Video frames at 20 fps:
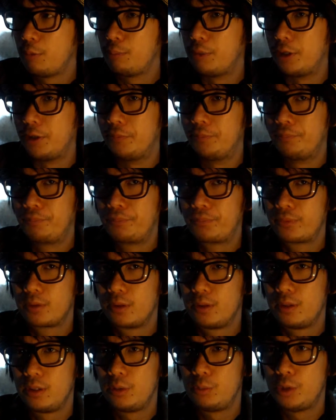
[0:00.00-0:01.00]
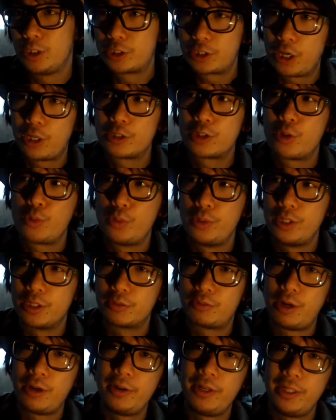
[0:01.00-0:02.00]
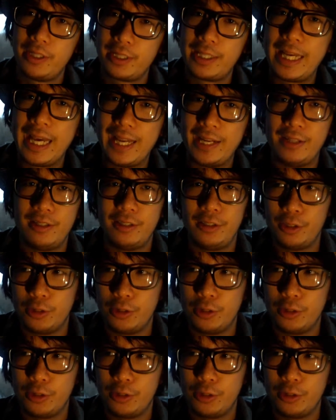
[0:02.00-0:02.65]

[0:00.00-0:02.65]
But we start off with this very, again,